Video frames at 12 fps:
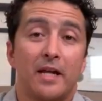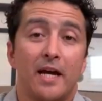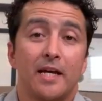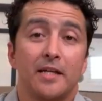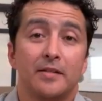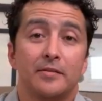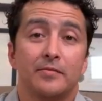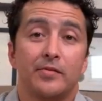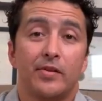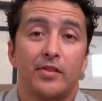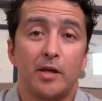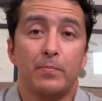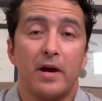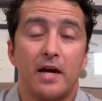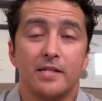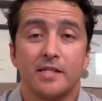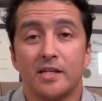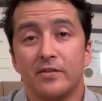line, think
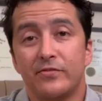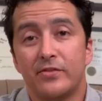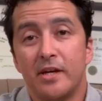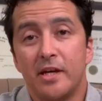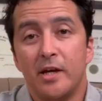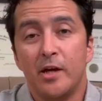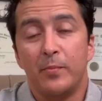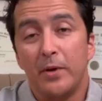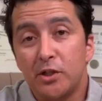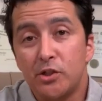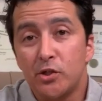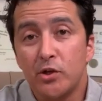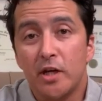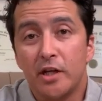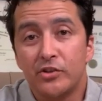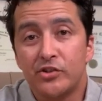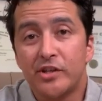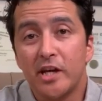positive, make sure you
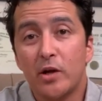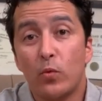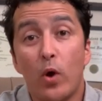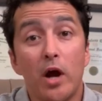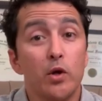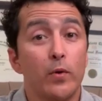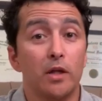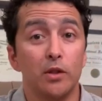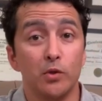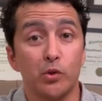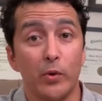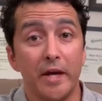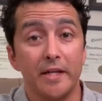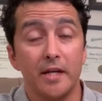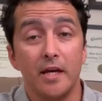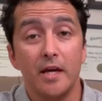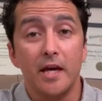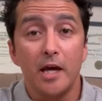understand why you want to lose weight,
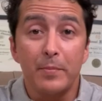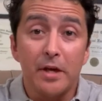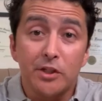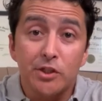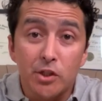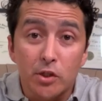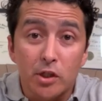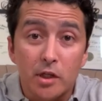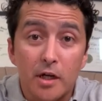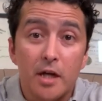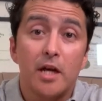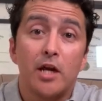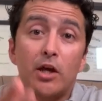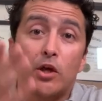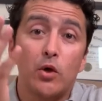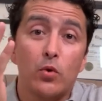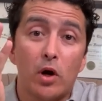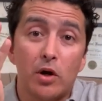and make sure
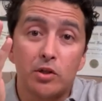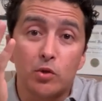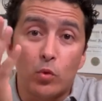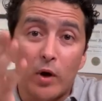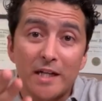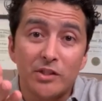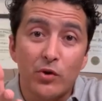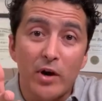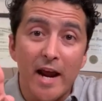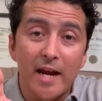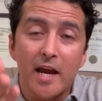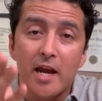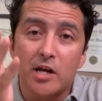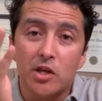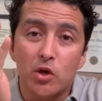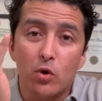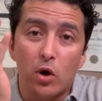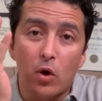you are on the right track
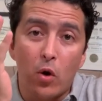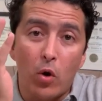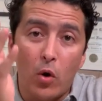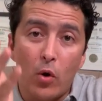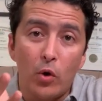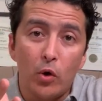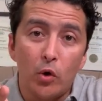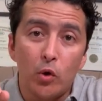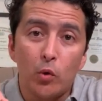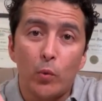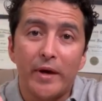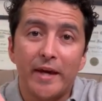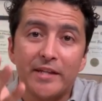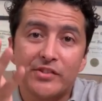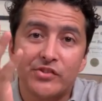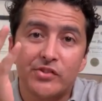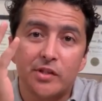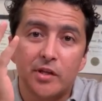and you are
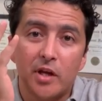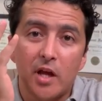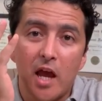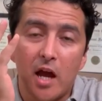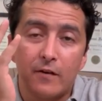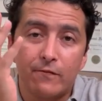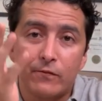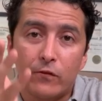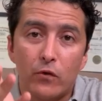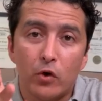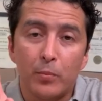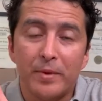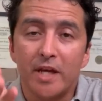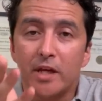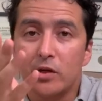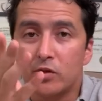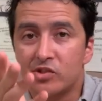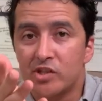always
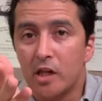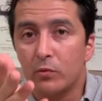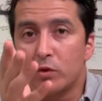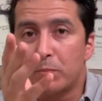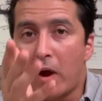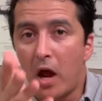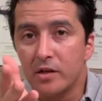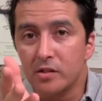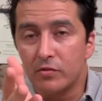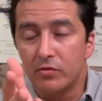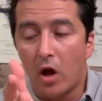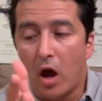affirming yourself with positive